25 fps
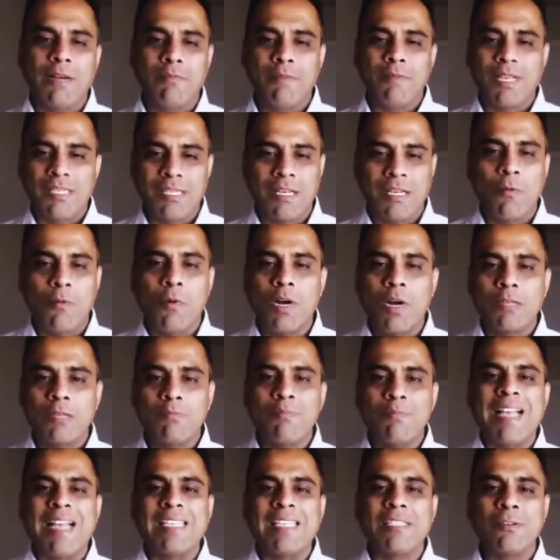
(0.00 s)
Basically, what is
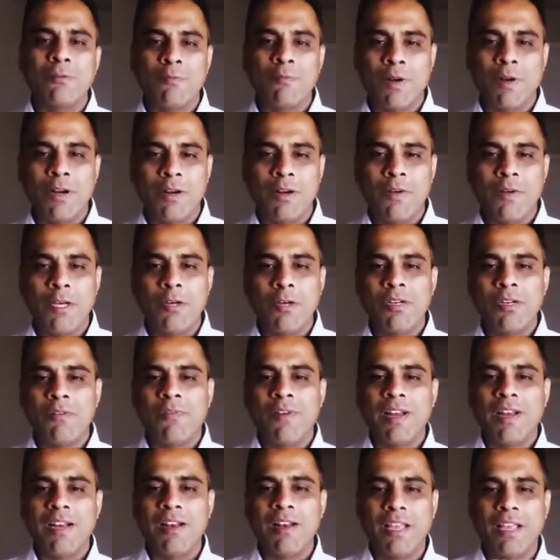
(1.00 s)
passive monitoring? When you
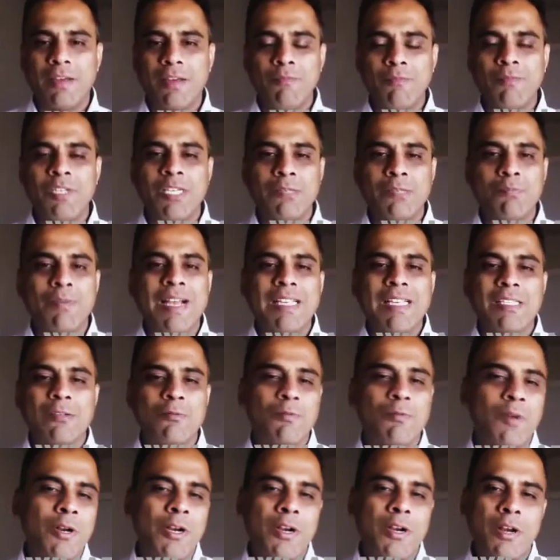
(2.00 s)
define like just passive
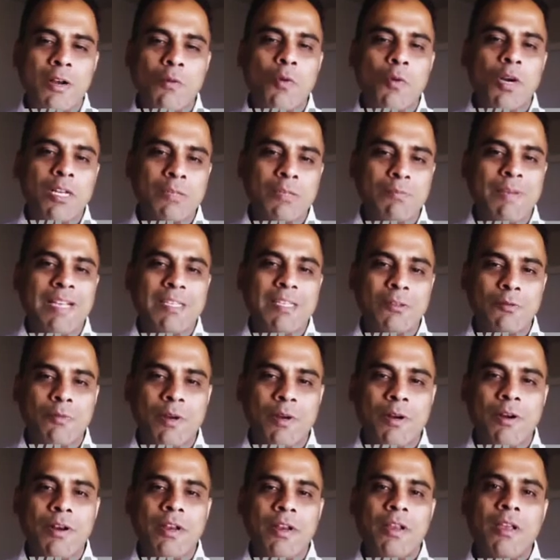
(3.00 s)
monitoring, what is passive
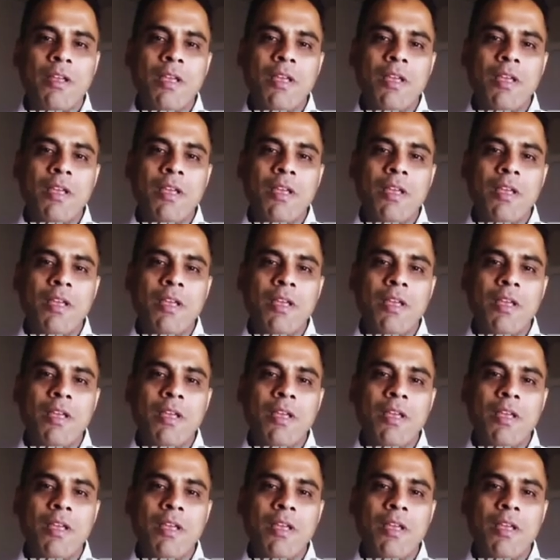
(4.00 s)
monitoring?